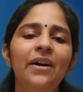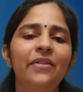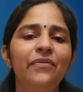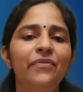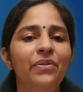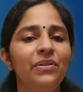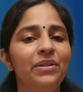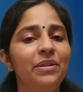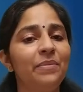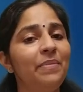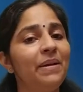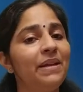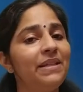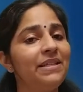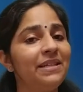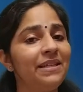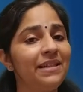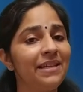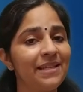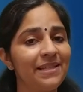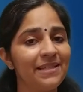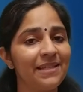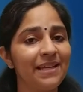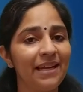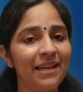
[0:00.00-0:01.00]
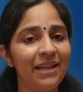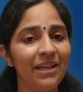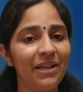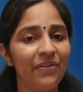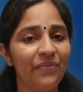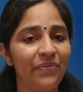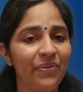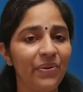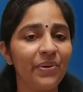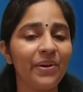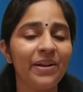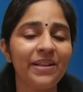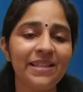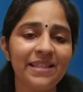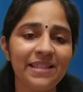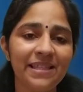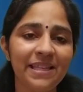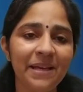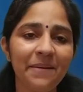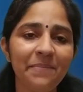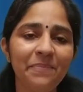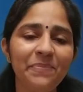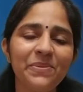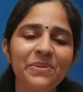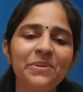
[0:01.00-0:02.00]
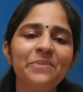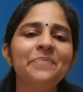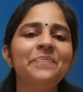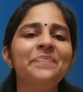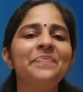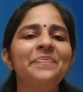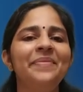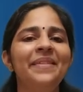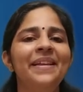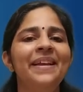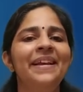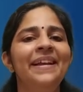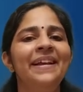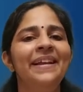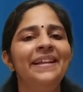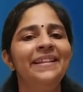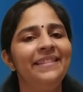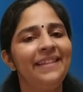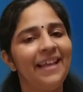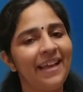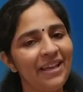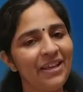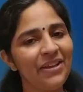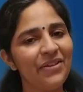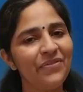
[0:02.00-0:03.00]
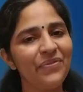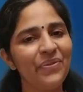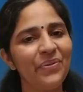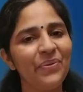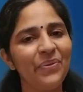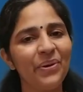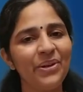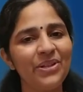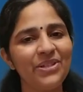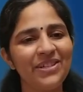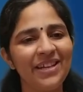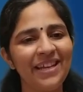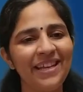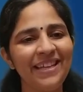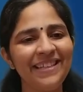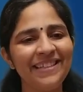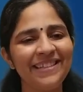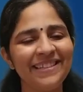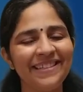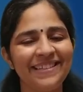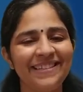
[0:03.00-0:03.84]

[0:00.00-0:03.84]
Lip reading: for the better understanding of your concepts. Thank you for watching.